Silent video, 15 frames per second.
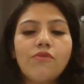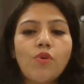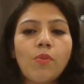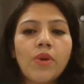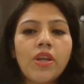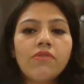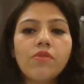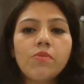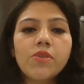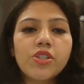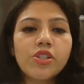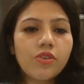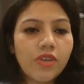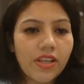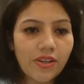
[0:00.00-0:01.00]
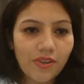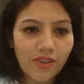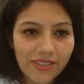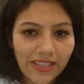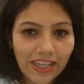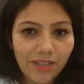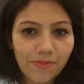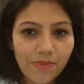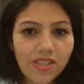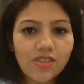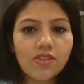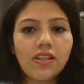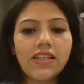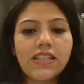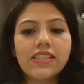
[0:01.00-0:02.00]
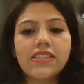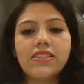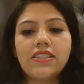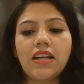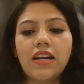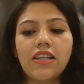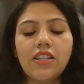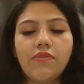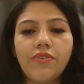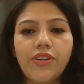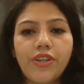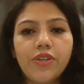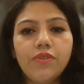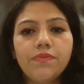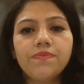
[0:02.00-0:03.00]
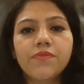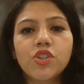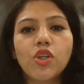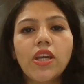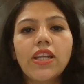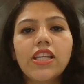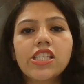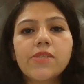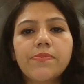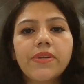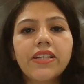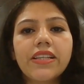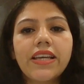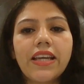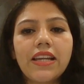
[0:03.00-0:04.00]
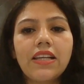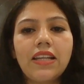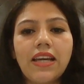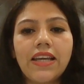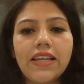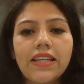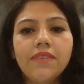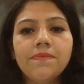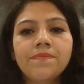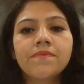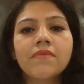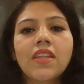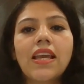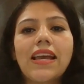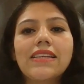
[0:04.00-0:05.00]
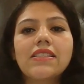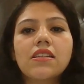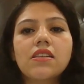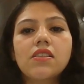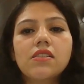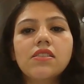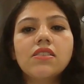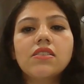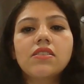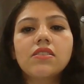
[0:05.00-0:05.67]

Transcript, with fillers: For more information, you can contact me. So let's start the video. So in Spirit Airline, as a